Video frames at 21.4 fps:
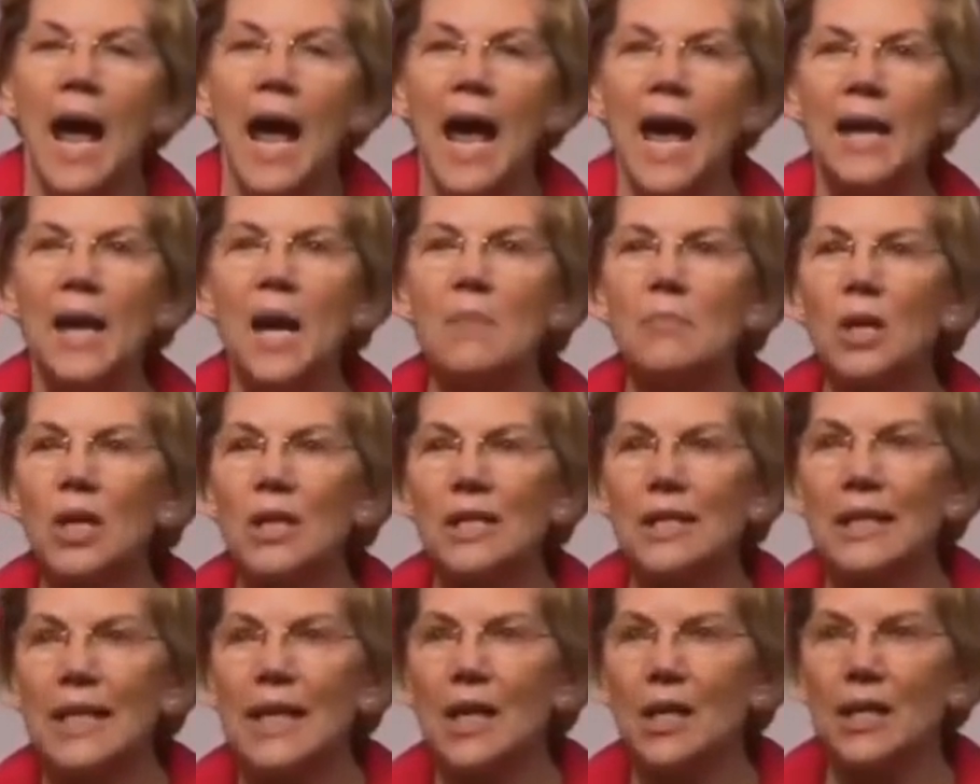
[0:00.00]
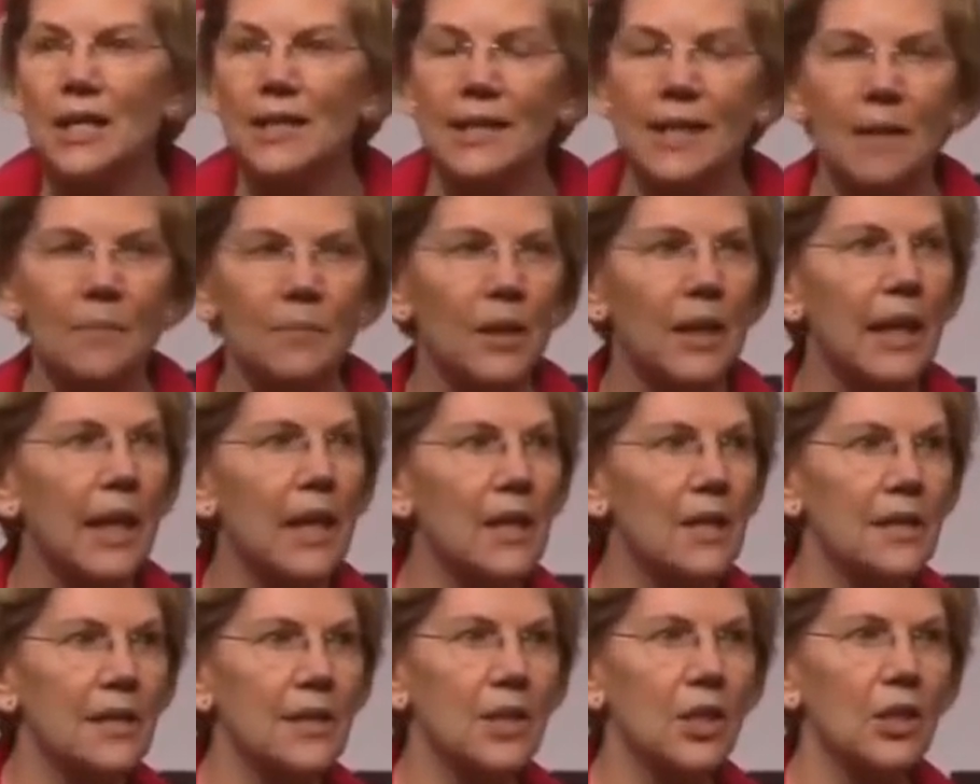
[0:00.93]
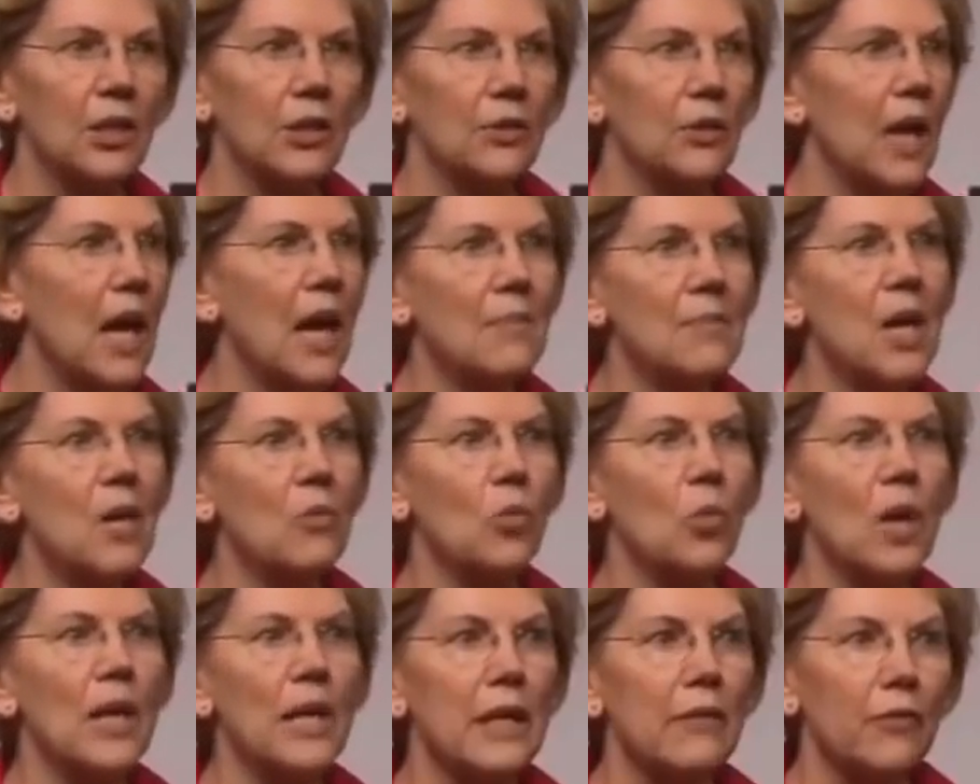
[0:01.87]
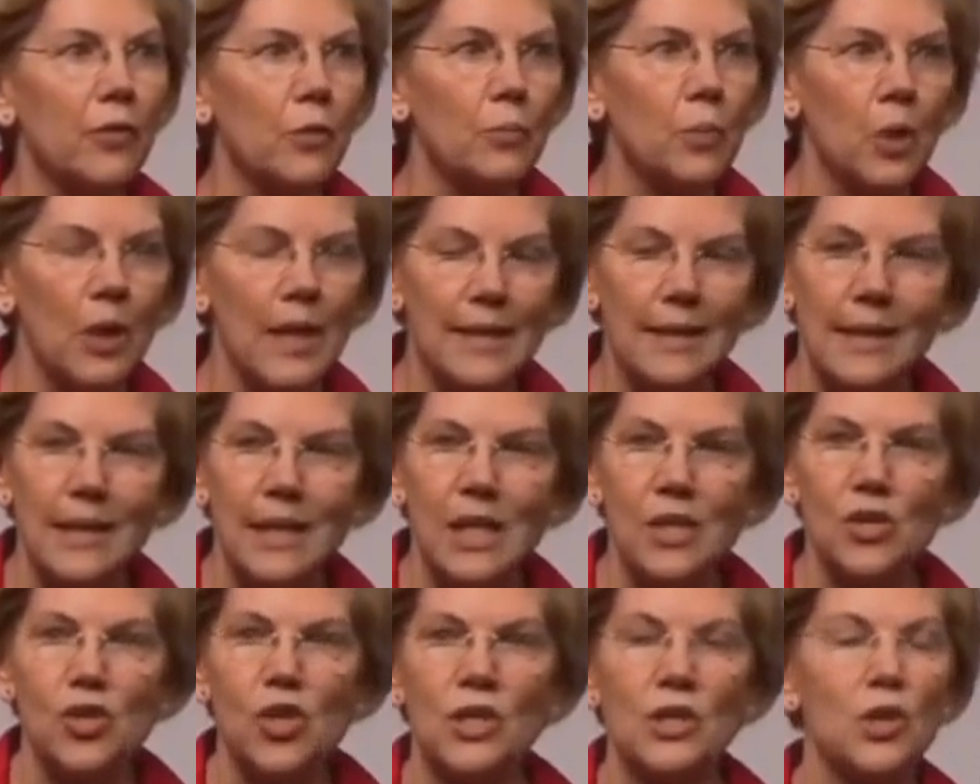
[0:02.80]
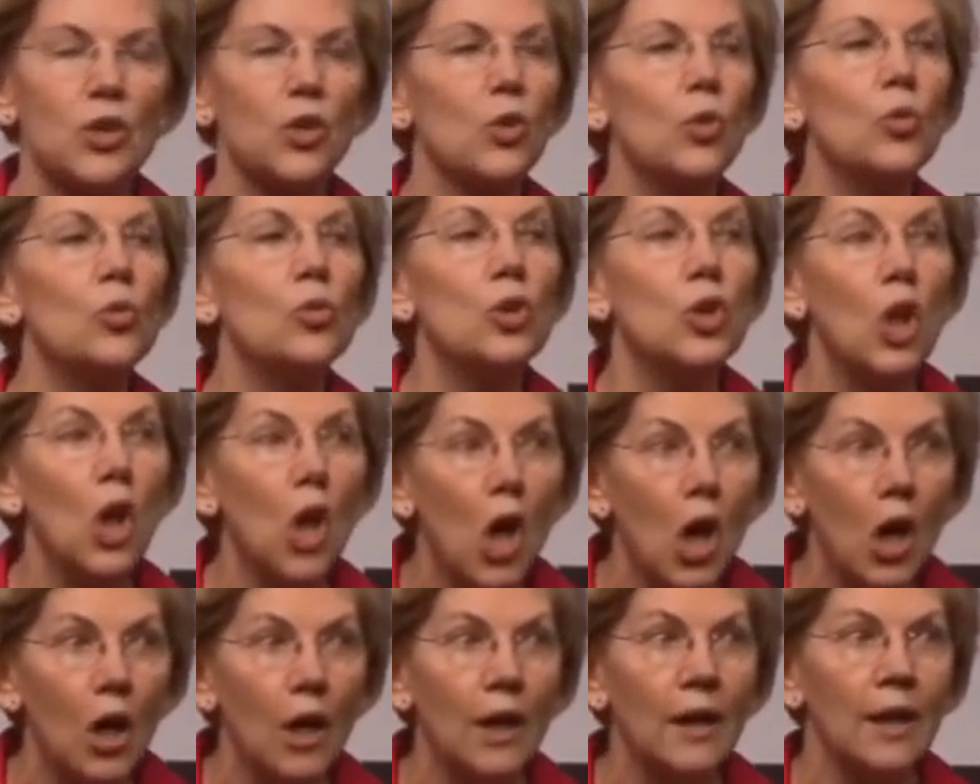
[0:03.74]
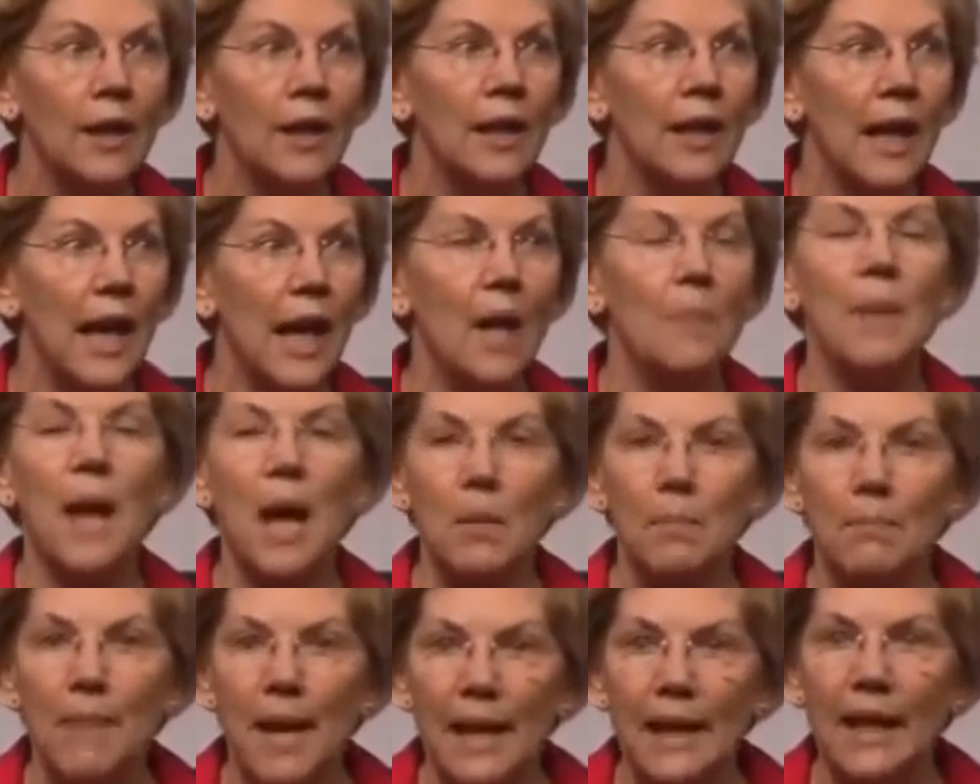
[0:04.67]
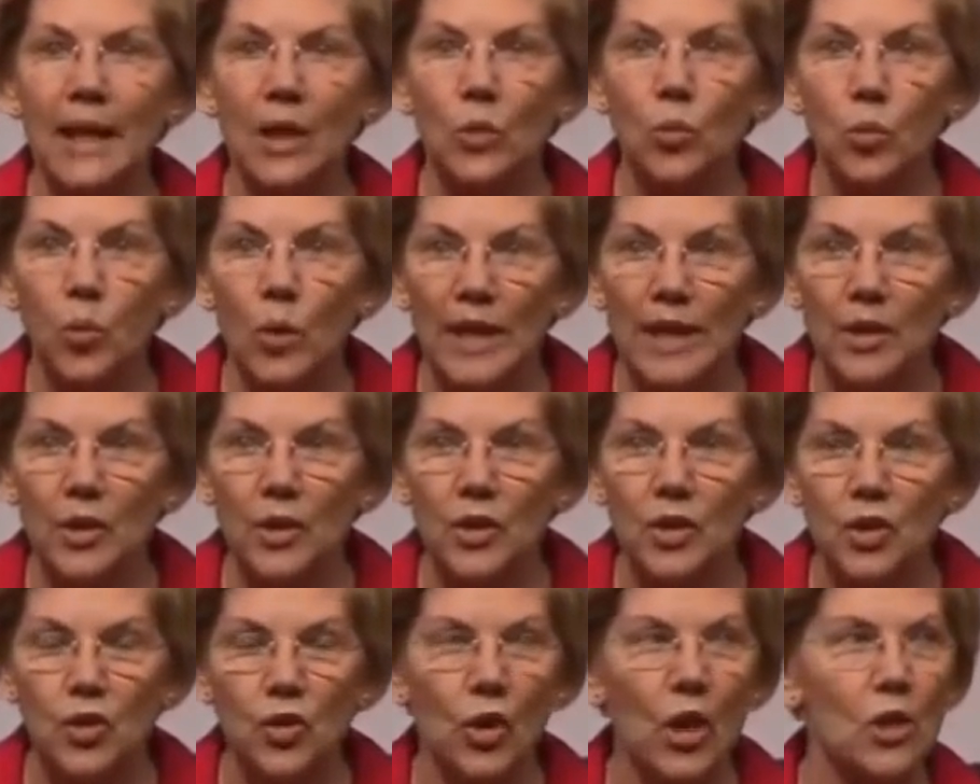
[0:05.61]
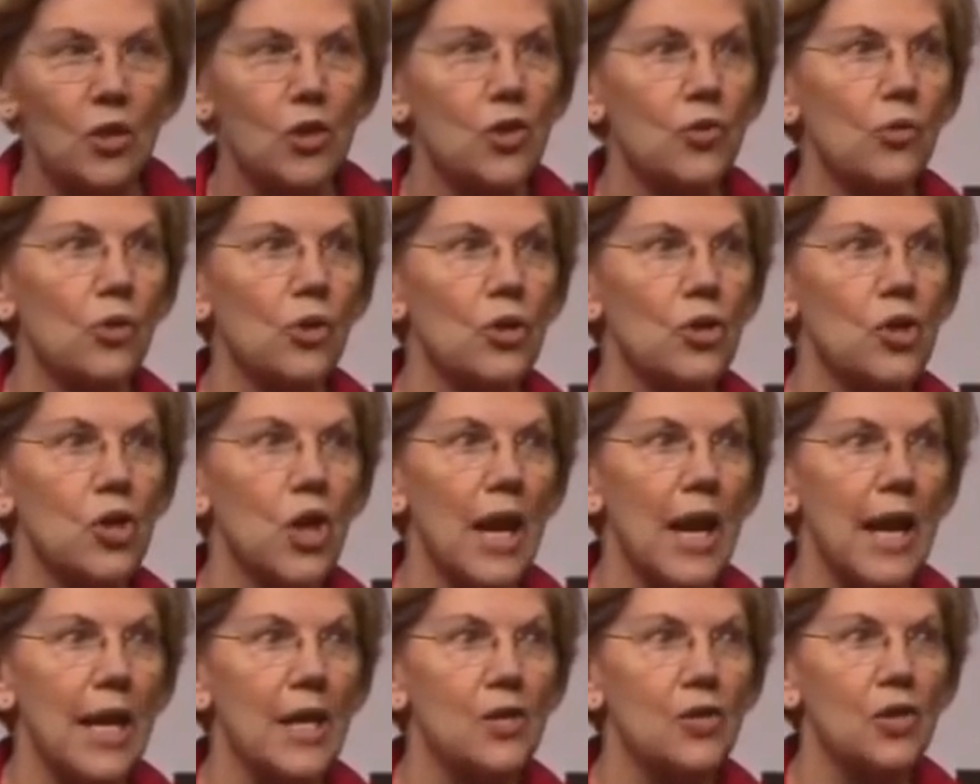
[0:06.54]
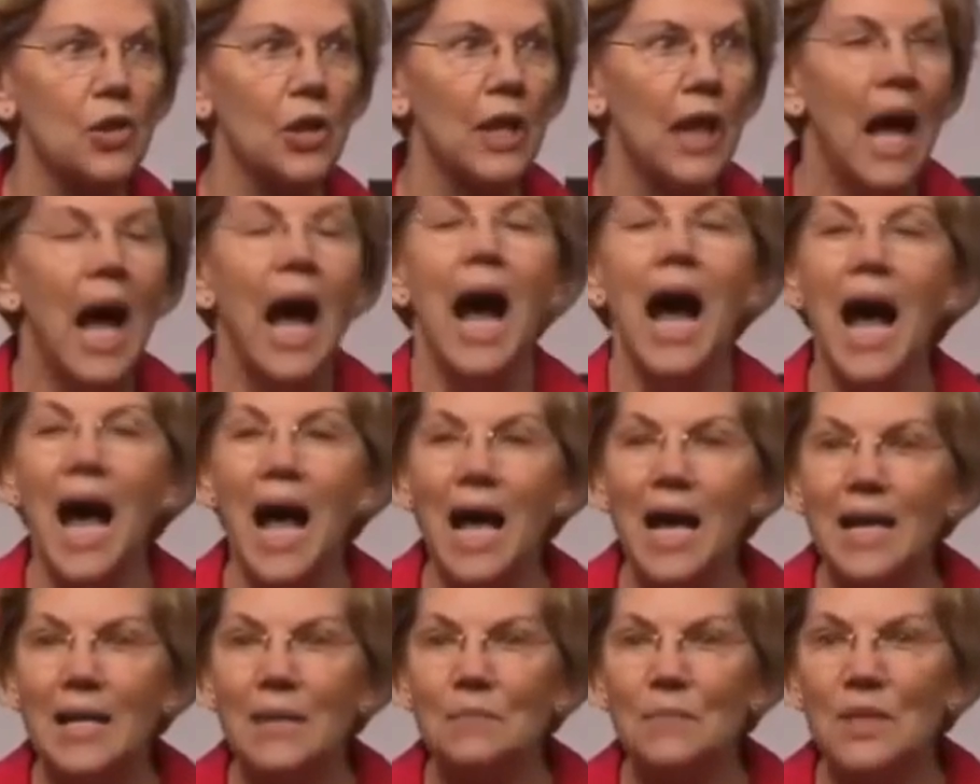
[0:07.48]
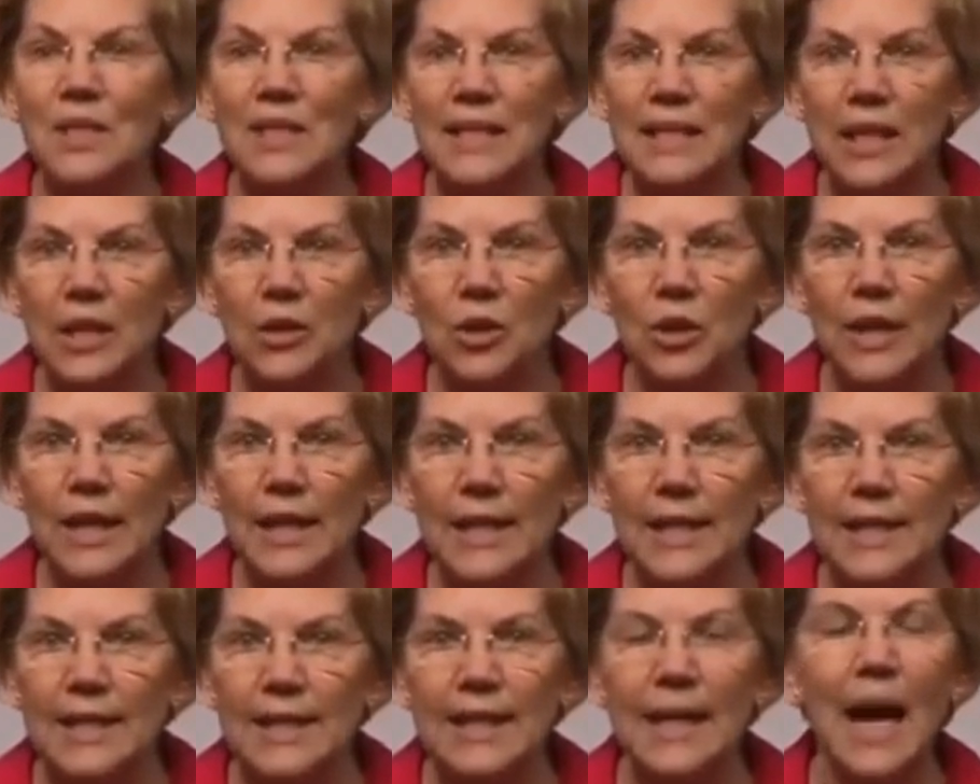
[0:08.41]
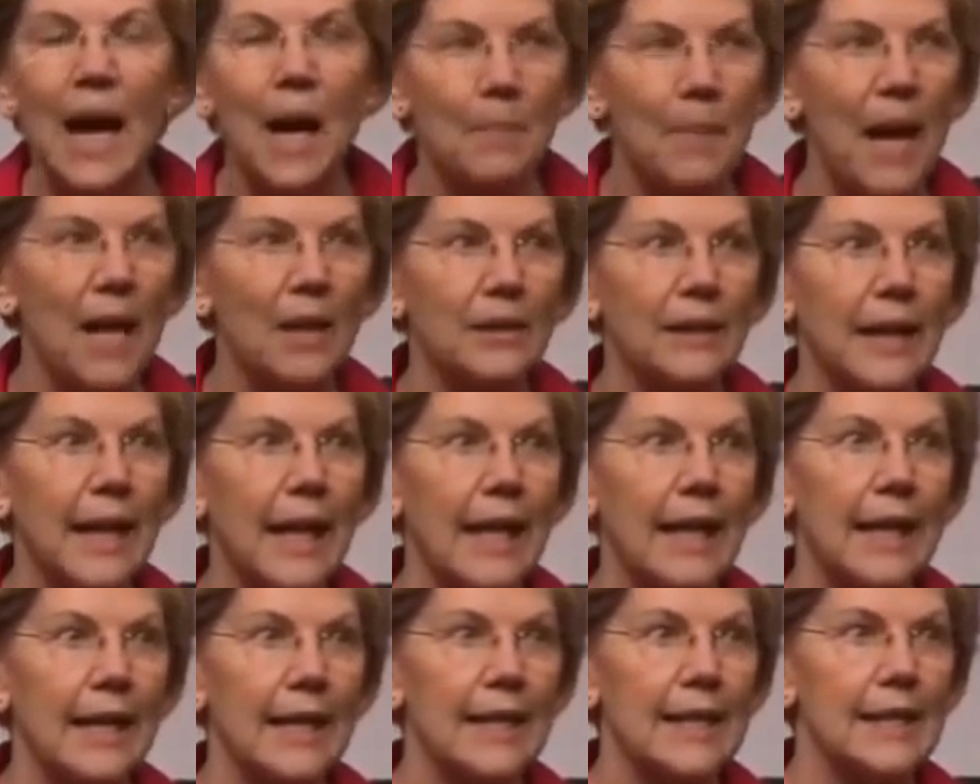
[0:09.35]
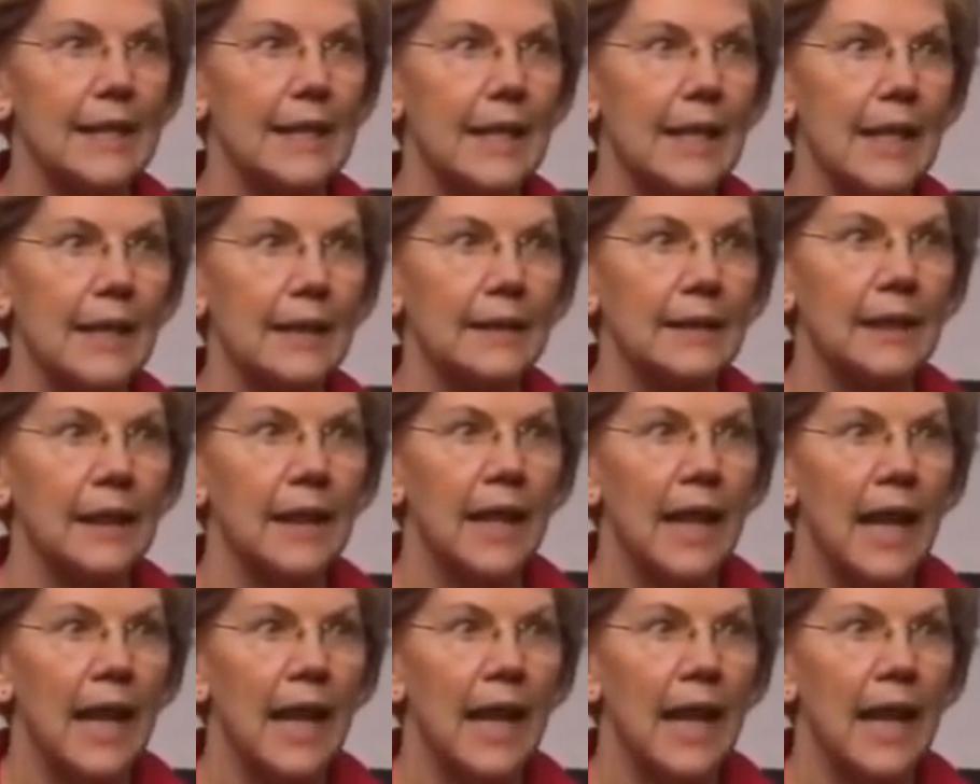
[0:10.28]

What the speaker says: And I'm going to tell you something else, too. I'm not running for president just to talk about making real structural change. I'm serious about getting it done.